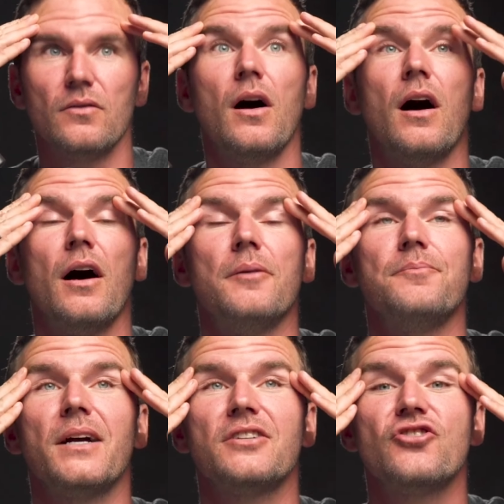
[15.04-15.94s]
um,
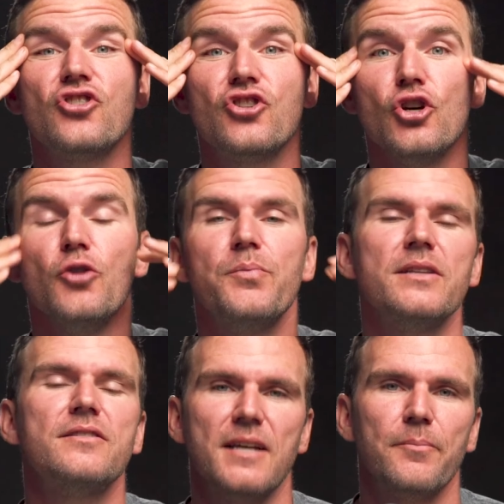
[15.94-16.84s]
like a stupid
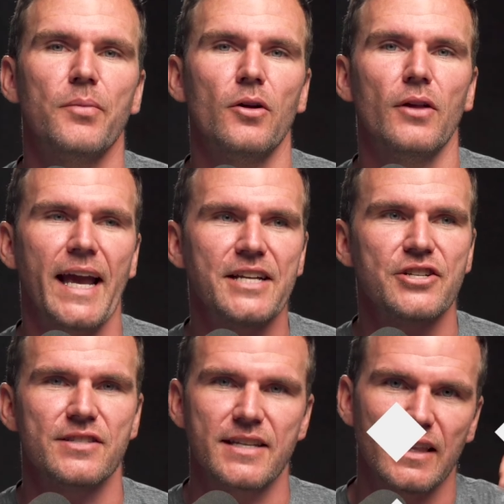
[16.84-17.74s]
simple
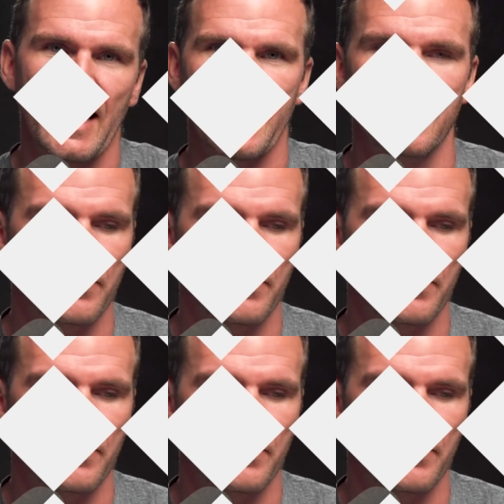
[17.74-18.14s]
agency landing